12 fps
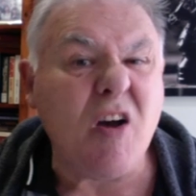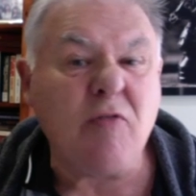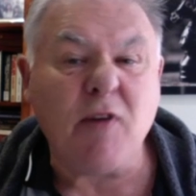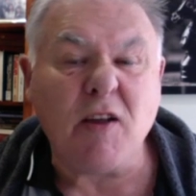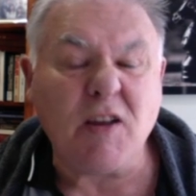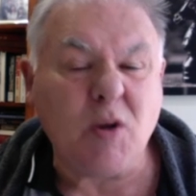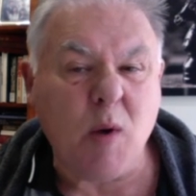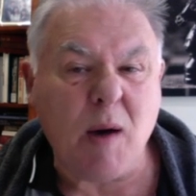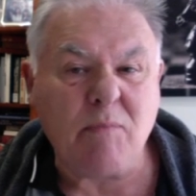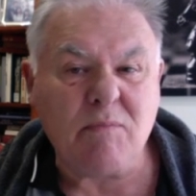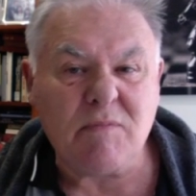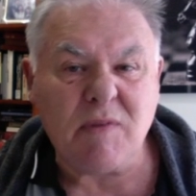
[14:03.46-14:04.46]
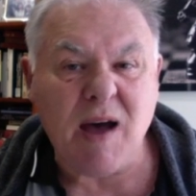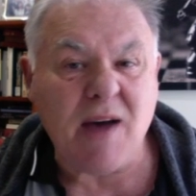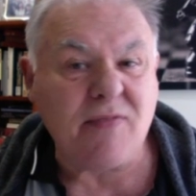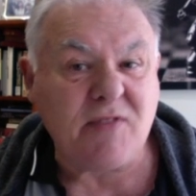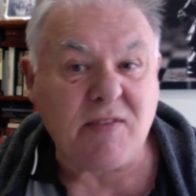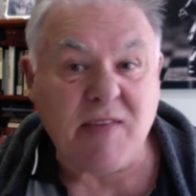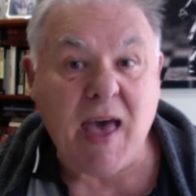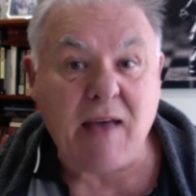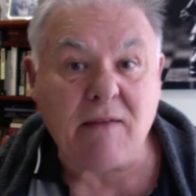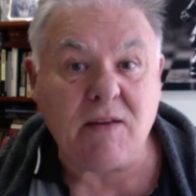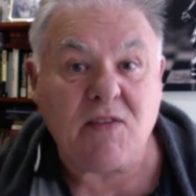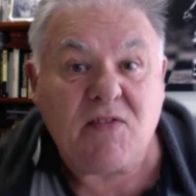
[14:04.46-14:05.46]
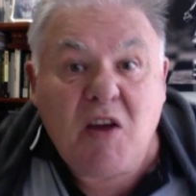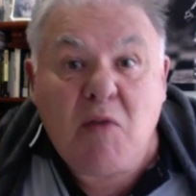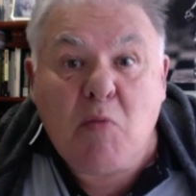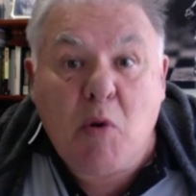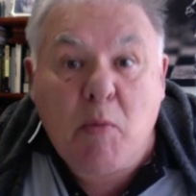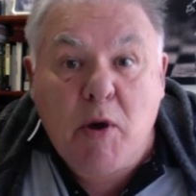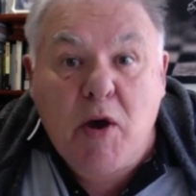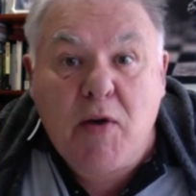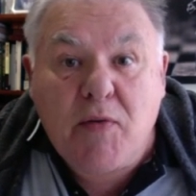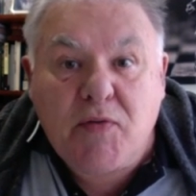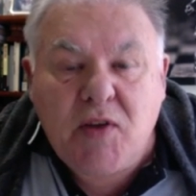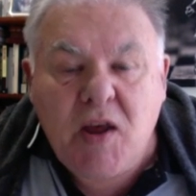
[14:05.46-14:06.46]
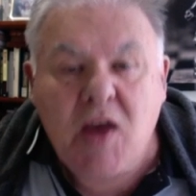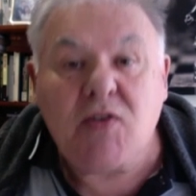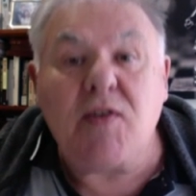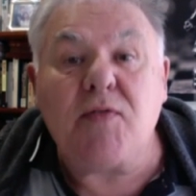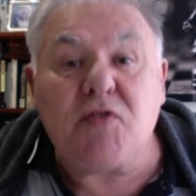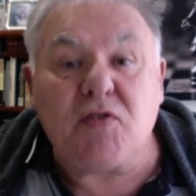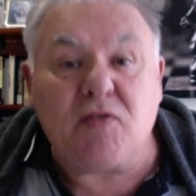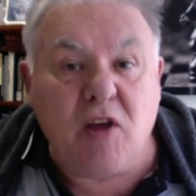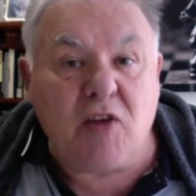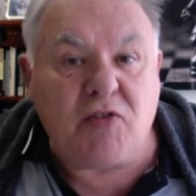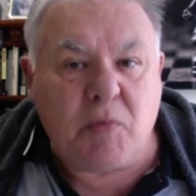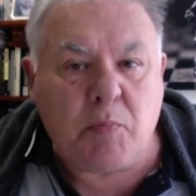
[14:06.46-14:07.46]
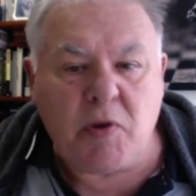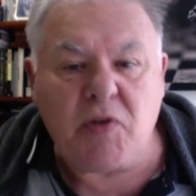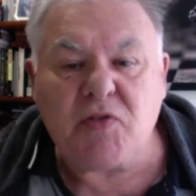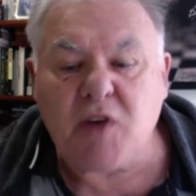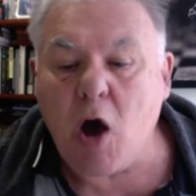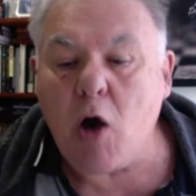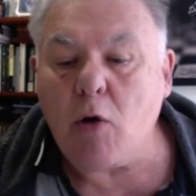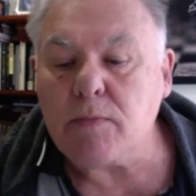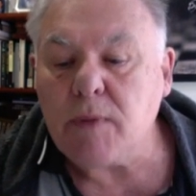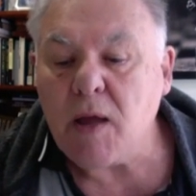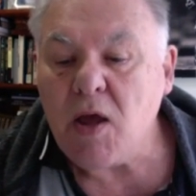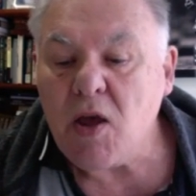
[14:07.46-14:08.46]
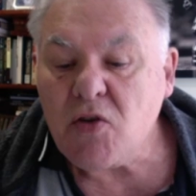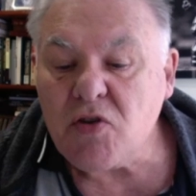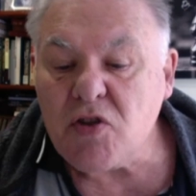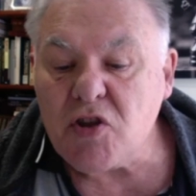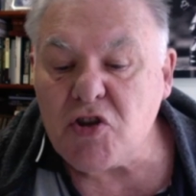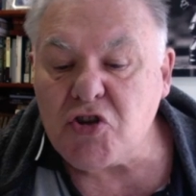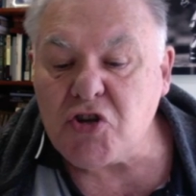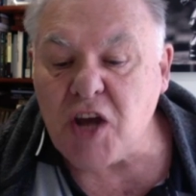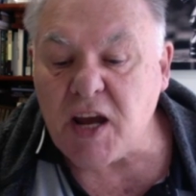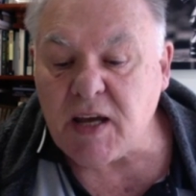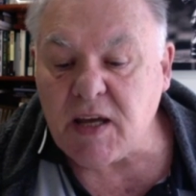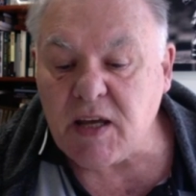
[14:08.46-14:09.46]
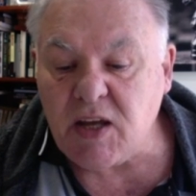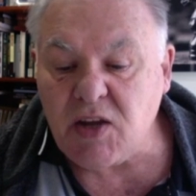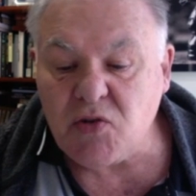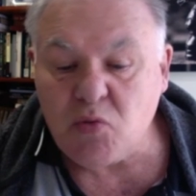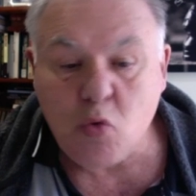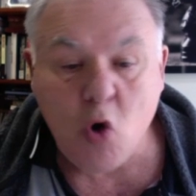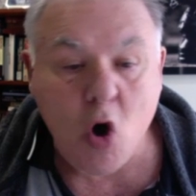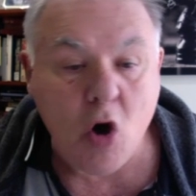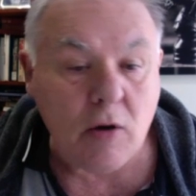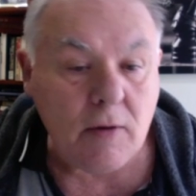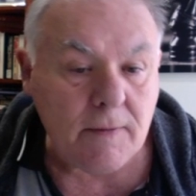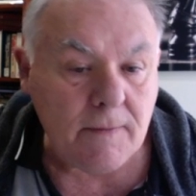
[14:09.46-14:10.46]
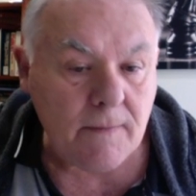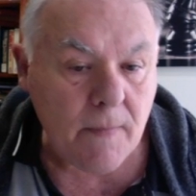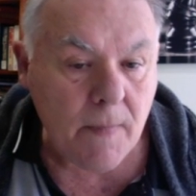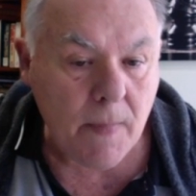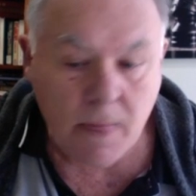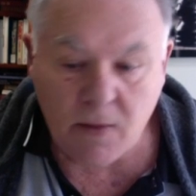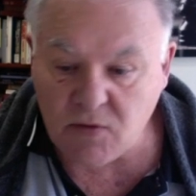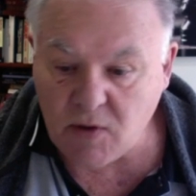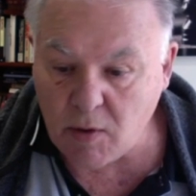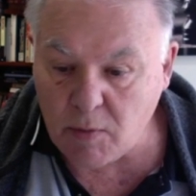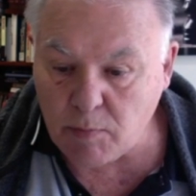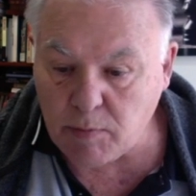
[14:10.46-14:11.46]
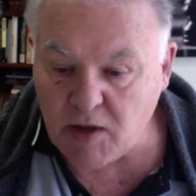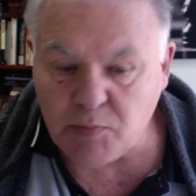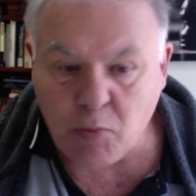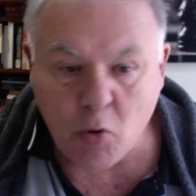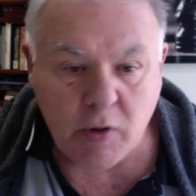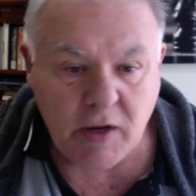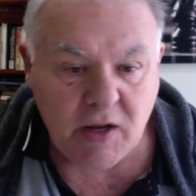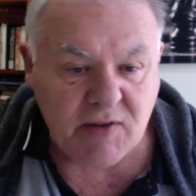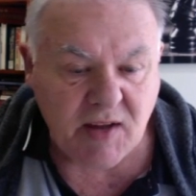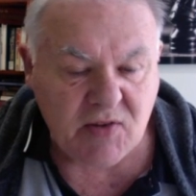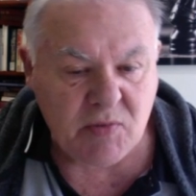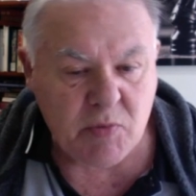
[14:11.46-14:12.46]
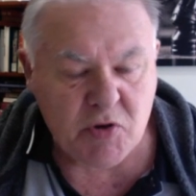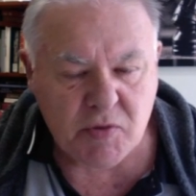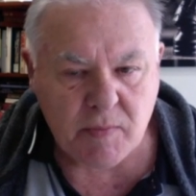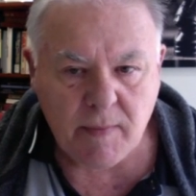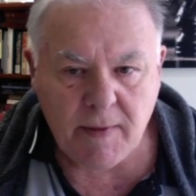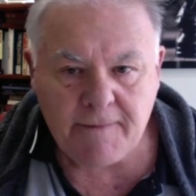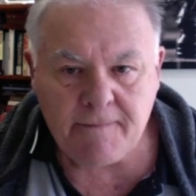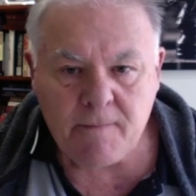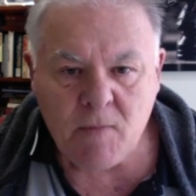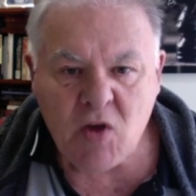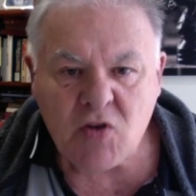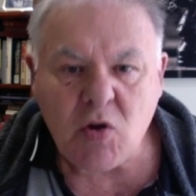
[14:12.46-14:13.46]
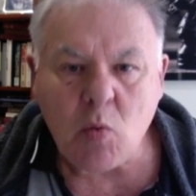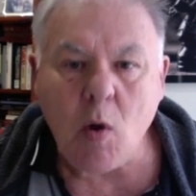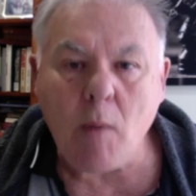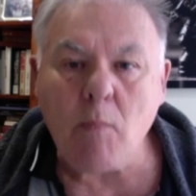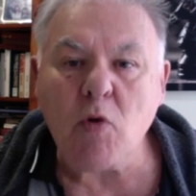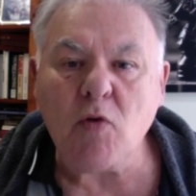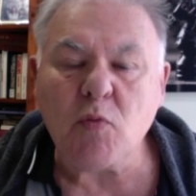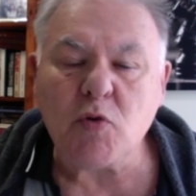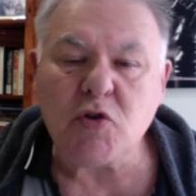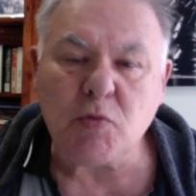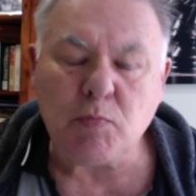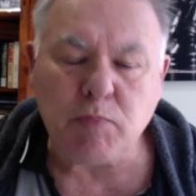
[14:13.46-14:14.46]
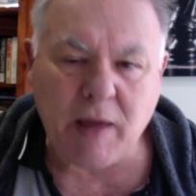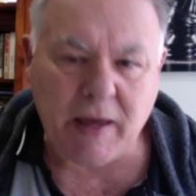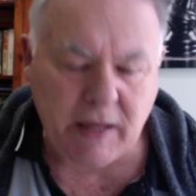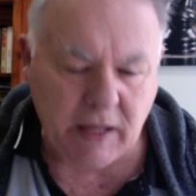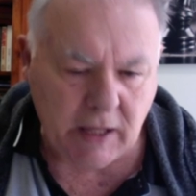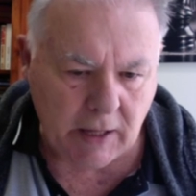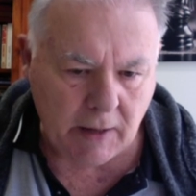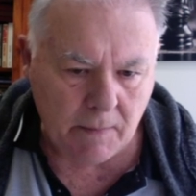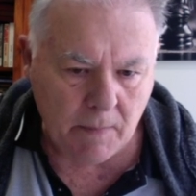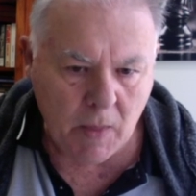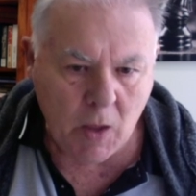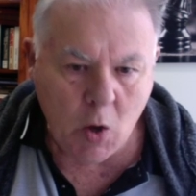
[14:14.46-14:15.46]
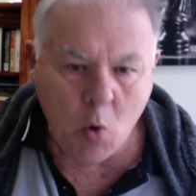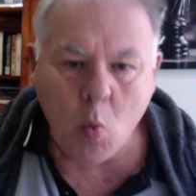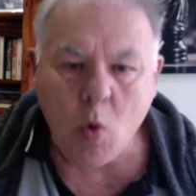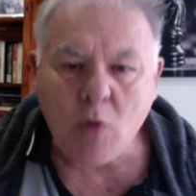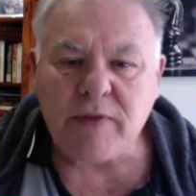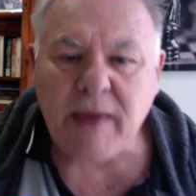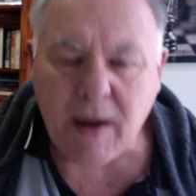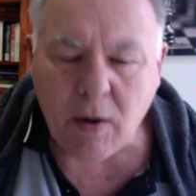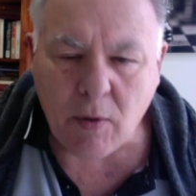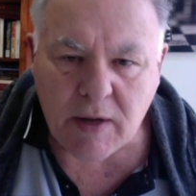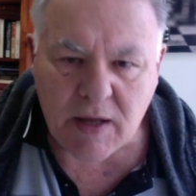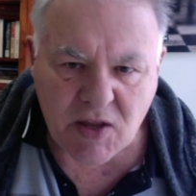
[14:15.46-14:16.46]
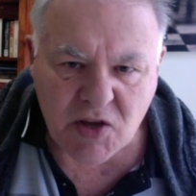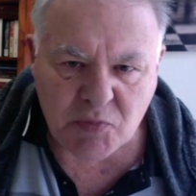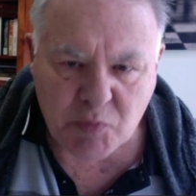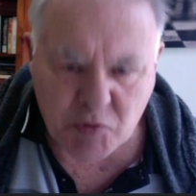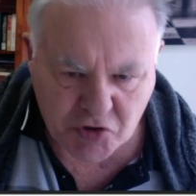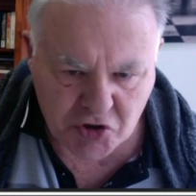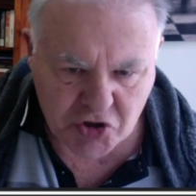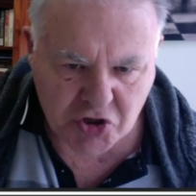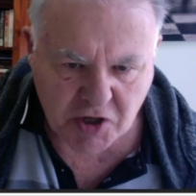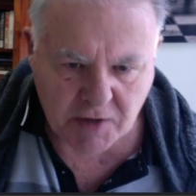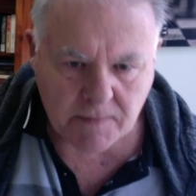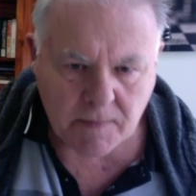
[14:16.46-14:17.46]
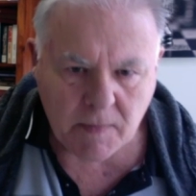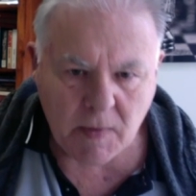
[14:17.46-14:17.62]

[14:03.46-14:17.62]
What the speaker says: follow-up. After that, there's no more moves. So you've just lost a piece cold. So the check is wrong. So he plays pawn here, takes the bishop. So what move would you play here? Well, now, in this position,